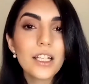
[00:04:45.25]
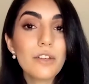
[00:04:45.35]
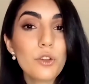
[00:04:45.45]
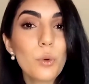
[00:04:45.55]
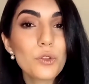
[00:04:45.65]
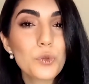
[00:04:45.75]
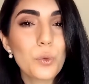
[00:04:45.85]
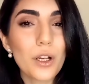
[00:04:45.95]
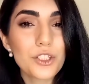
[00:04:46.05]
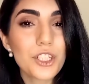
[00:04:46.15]
If you want to
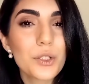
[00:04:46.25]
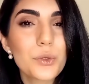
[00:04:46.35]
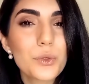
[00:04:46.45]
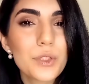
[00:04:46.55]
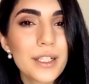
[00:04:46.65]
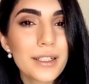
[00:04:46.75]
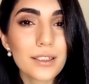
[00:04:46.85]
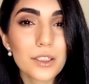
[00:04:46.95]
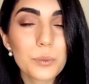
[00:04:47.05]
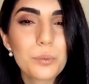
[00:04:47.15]
watch a
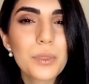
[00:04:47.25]
real,